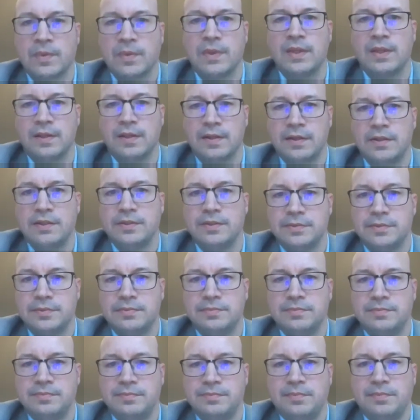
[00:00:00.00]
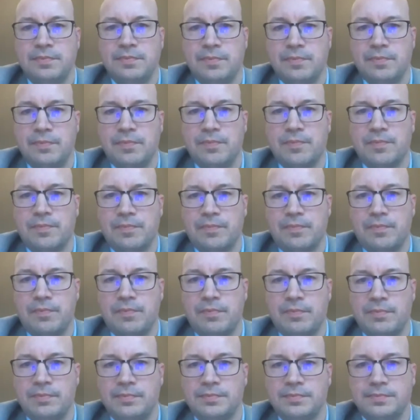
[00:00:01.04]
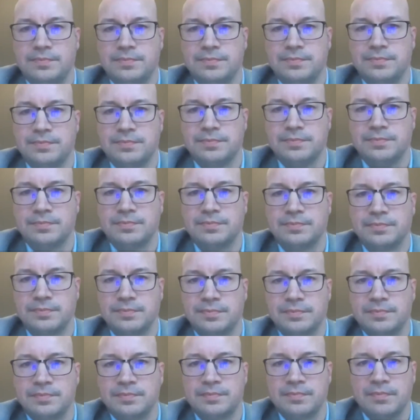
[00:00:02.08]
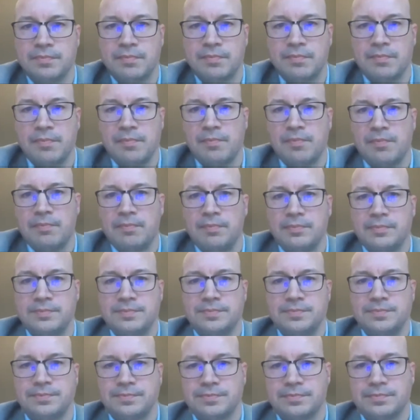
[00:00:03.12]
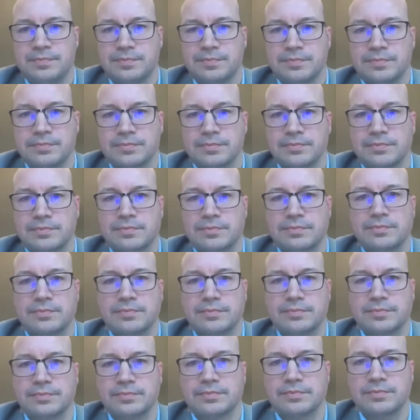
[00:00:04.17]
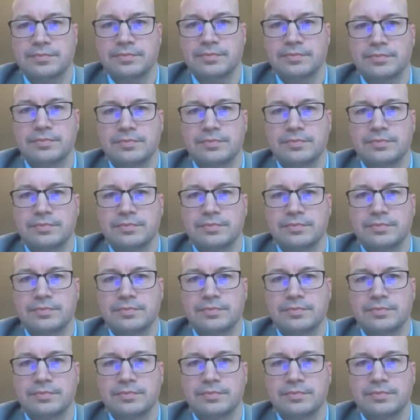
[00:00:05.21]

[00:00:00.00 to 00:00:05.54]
[no speech]